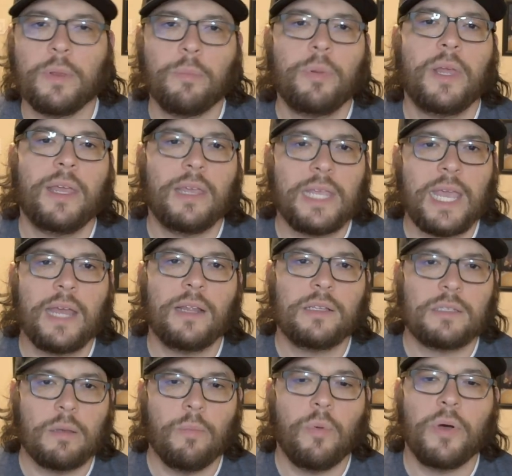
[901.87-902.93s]
play again at
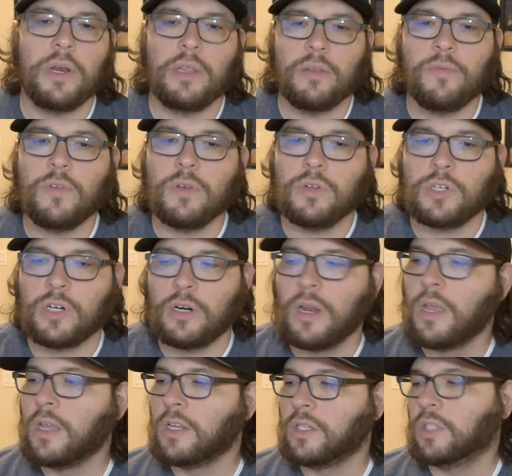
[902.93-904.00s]
some point in the future,
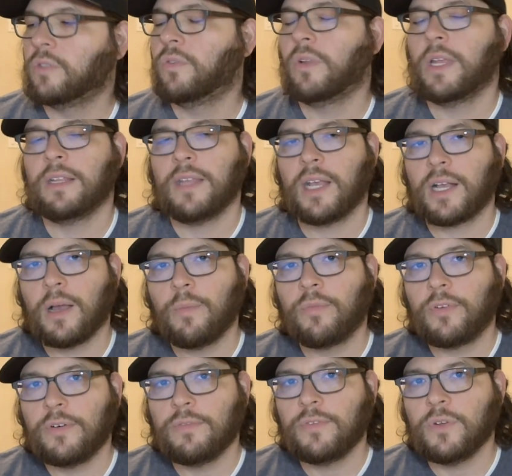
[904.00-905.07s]
just for like that
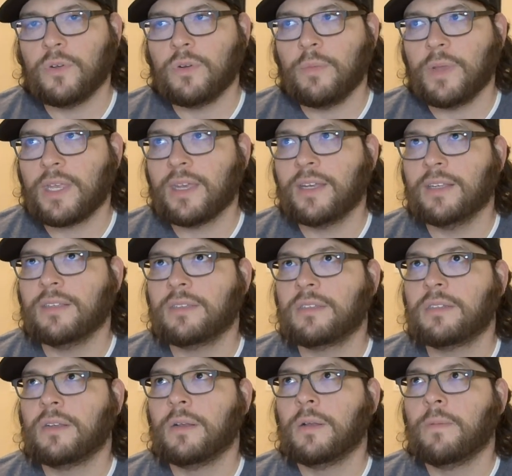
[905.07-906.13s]
comfort food,
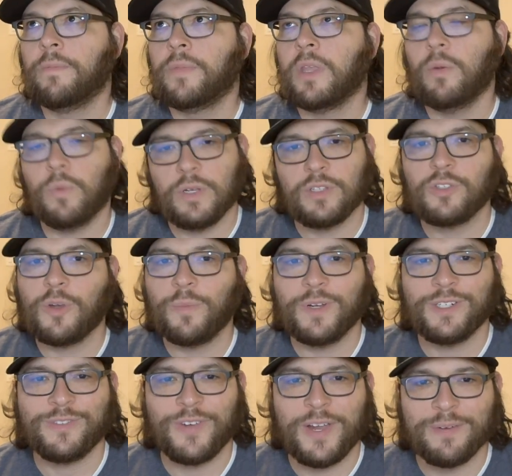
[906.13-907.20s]
because it was so
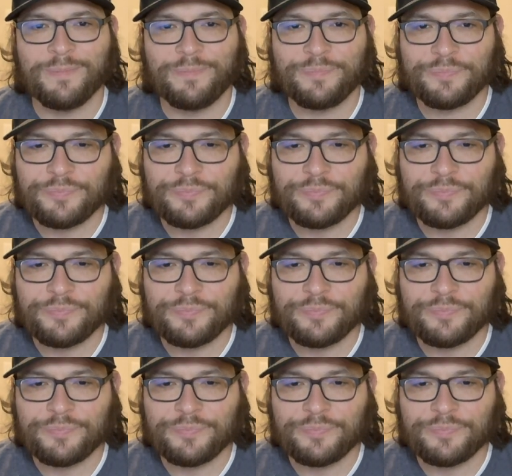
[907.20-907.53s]
much fun.